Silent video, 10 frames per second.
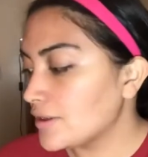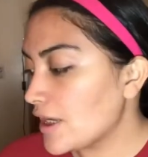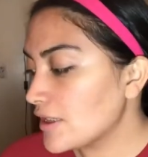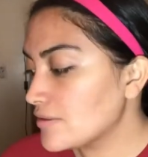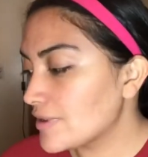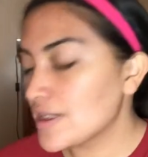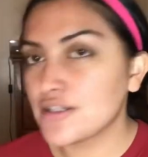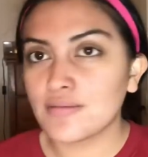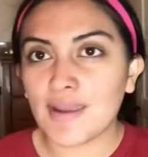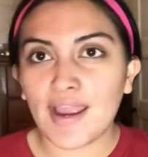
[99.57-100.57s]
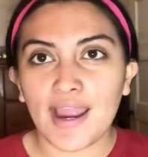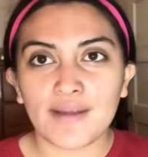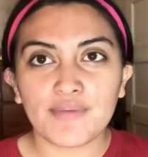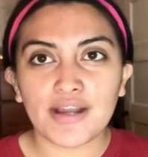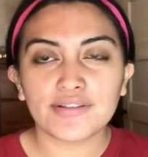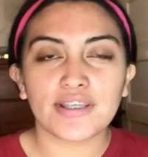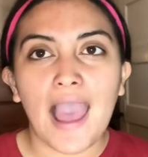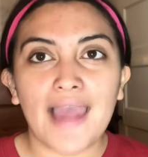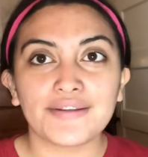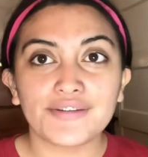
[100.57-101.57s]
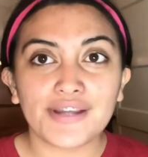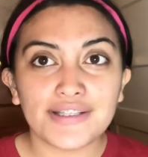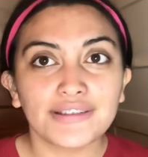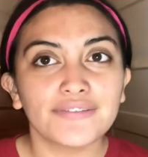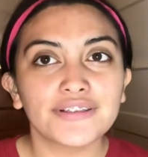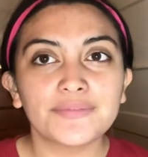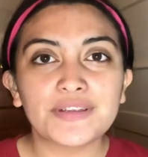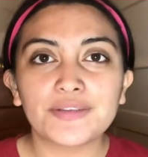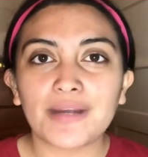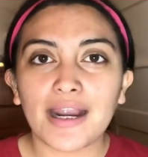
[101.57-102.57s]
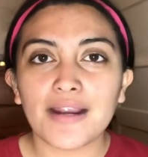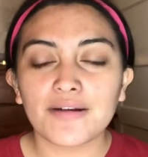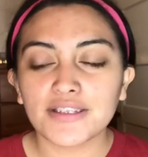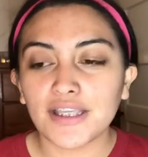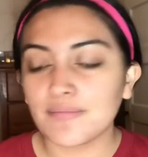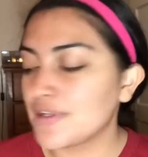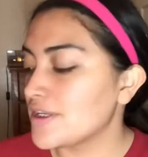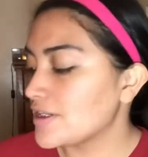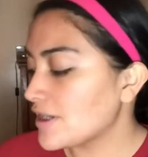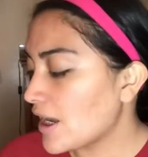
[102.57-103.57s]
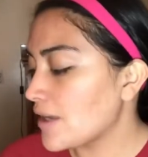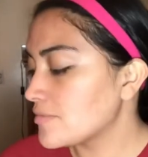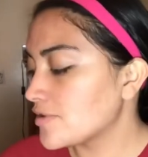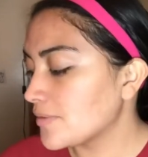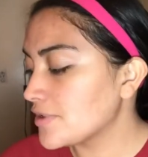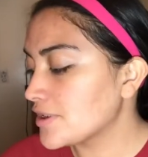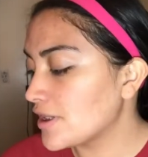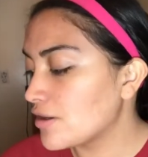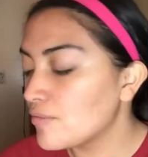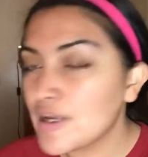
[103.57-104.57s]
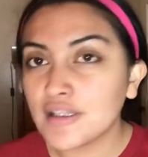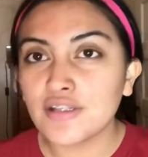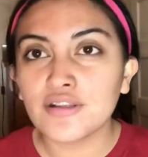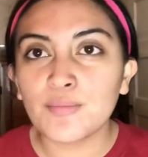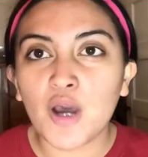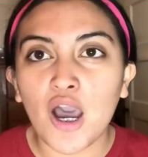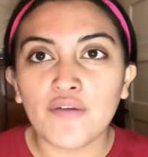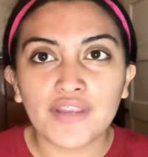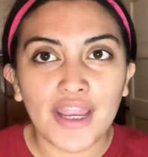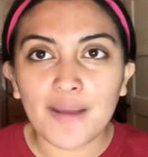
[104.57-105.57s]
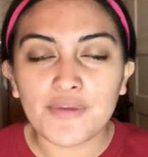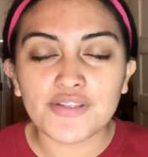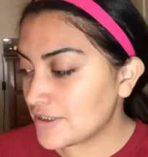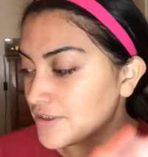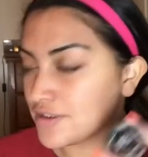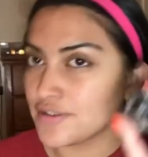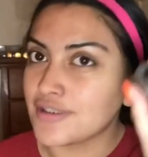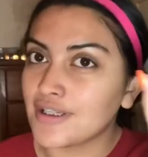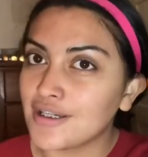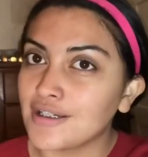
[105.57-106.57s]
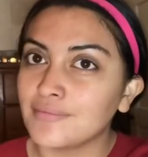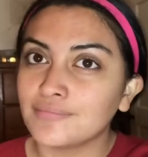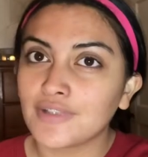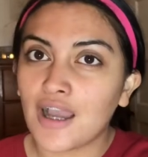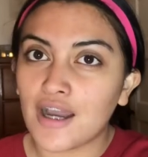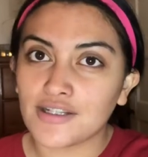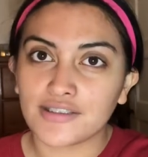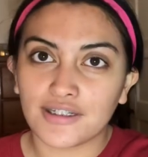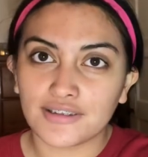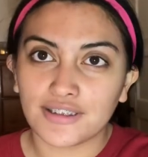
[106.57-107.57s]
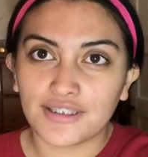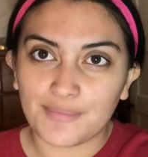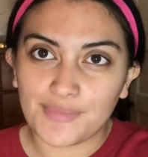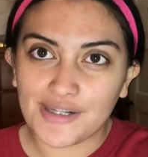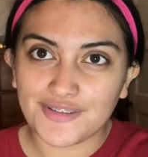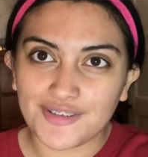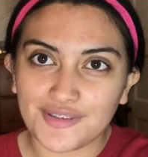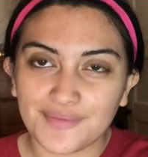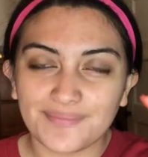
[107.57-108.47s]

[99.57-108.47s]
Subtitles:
Next, we're going to do my eyebrows. And you guys have seen me do my eyebrows like a million times. So I'm just going to quickly do them off camera. I just use the Anastasia Dip Brow still.